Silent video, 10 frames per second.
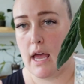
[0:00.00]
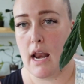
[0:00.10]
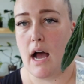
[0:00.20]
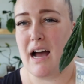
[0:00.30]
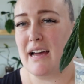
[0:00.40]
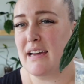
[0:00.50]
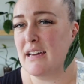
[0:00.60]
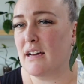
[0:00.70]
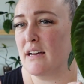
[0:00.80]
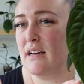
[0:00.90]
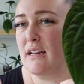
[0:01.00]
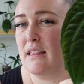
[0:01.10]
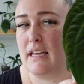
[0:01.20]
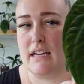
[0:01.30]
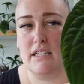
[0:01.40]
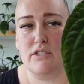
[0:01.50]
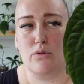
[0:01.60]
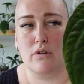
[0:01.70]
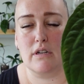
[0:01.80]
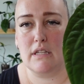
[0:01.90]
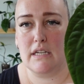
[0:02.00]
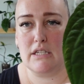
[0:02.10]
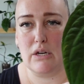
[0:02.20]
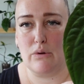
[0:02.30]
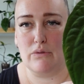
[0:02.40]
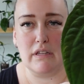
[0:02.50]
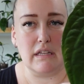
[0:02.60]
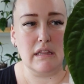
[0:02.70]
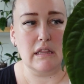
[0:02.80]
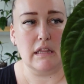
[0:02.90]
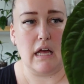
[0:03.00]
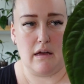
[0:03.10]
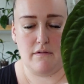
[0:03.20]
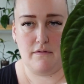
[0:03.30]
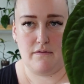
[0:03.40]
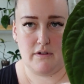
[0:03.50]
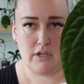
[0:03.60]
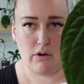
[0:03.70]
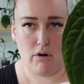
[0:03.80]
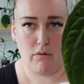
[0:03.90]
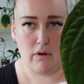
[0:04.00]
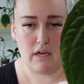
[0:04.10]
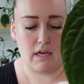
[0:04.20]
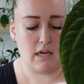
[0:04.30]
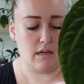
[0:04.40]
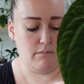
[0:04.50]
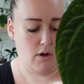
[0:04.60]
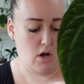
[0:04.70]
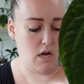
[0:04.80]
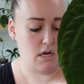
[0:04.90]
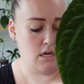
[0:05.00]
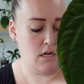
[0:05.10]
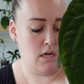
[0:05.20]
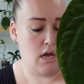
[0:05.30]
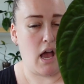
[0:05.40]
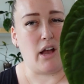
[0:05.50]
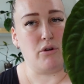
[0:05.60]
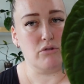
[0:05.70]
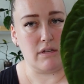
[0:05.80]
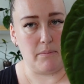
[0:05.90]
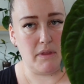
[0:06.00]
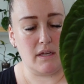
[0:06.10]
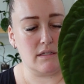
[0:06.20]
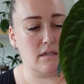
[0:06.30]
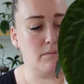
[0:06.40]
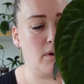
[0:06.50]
and I like historically don't really love to grow in pond. I grow some things in